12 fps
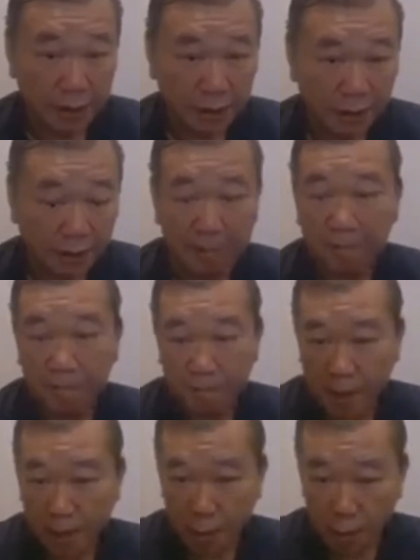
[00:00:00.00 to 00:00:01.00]
thing.
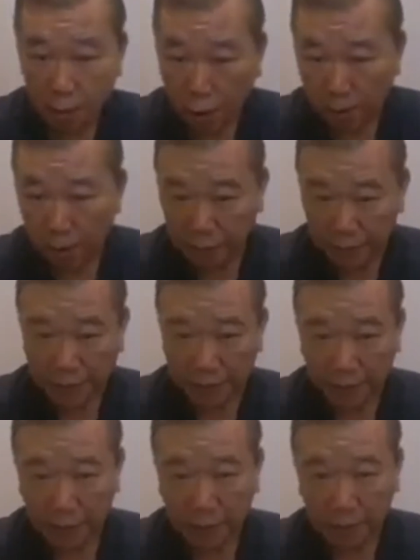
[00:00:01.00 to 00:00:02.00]
You talk about
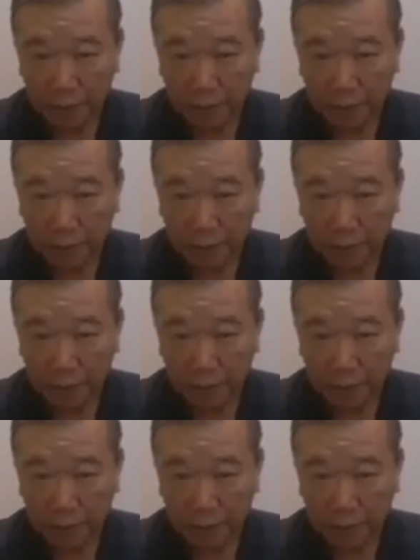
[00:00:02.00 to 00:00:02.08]
vitamin.